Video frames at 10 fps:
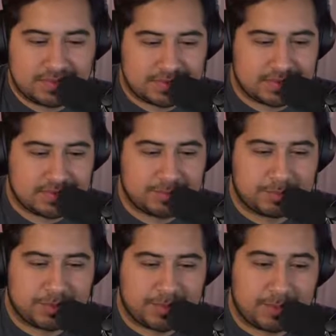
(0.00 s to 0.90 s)
Let's see. Let me
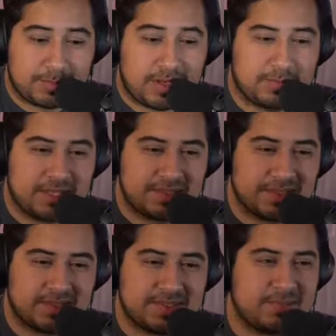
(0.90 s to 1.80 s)
pull it up. I'm about to
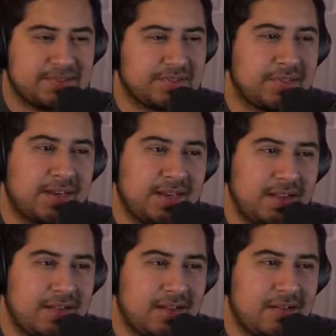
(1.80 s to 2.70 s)
start this episode right
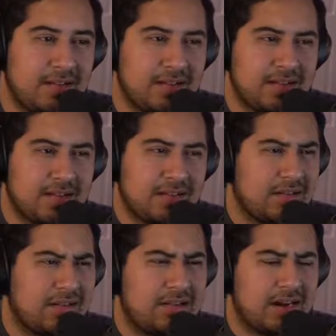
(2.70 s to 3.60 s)
now.
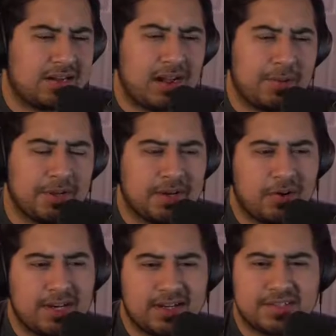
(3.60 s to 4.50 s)
I'm gonna go
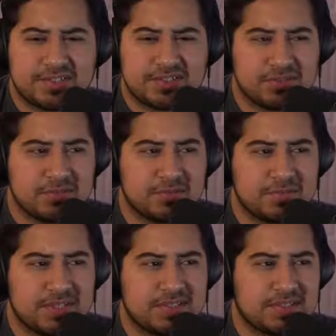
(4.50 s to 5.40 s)
ahead and
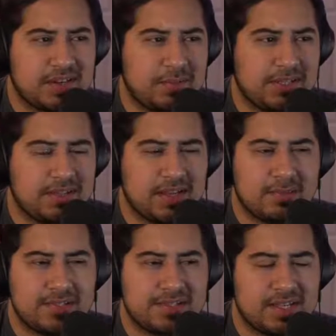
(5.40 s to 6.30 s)
assume this is gonna be
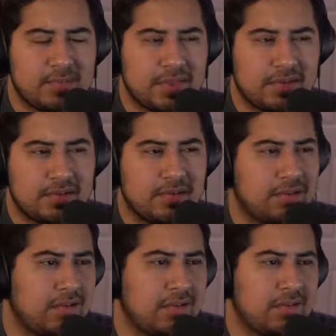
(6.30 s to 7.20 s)
named the same thing.
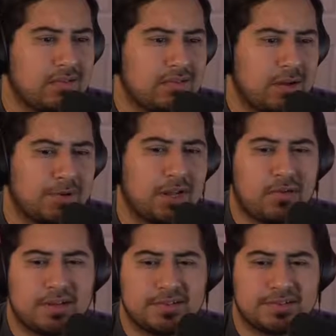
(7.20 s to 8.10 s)
I'm gonna go
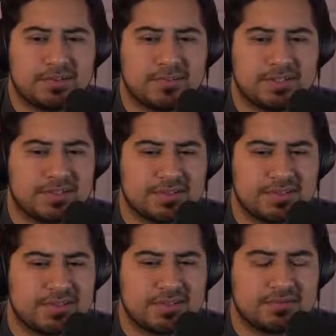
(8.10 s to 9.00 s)
ahead and assume this
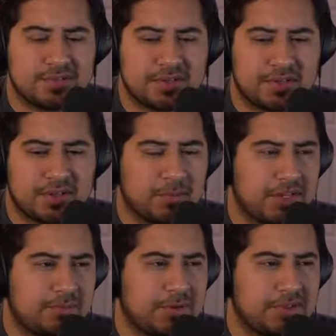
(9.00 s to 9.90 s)
is Return to
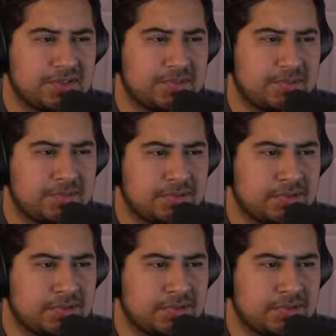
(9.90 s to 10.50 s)
Kamino Part 2.